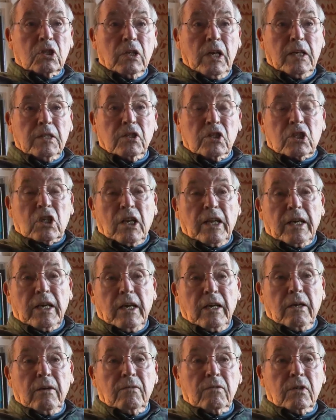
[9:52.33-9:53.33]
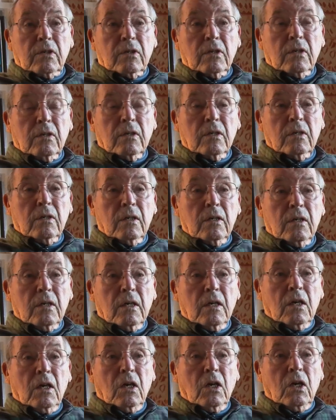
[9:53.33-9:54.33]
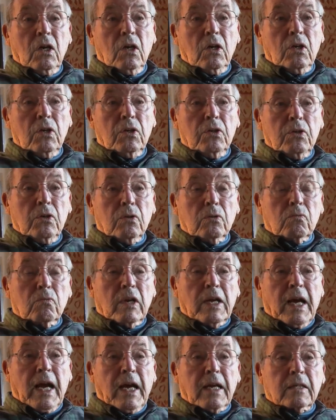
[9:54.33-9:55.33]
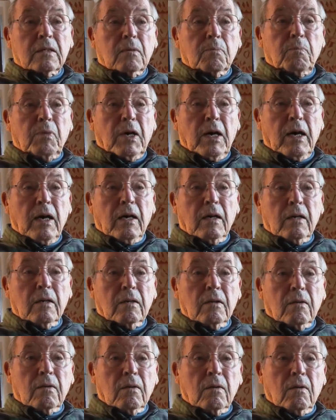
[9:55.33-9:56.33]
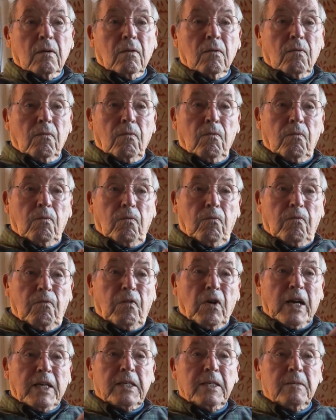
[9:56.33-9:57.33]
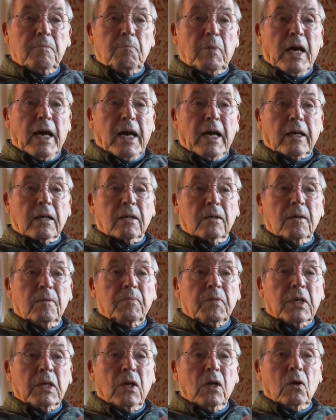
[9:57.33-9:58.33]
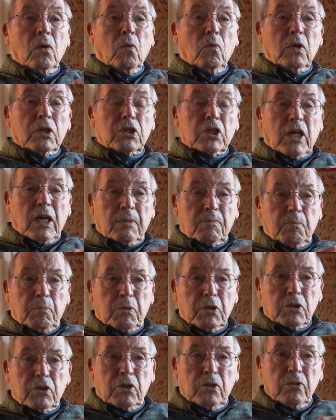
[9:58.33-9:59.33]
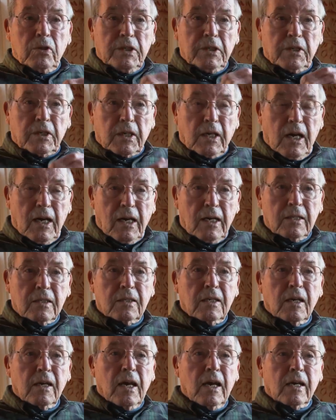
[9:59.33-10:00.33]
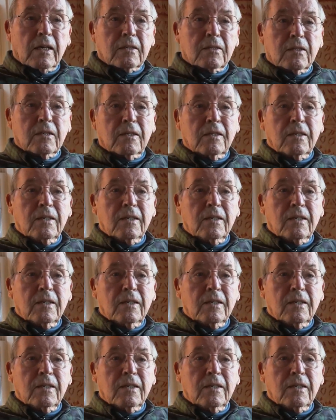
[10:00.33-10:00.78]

enslaved, you react by fighting back, which puts you into contact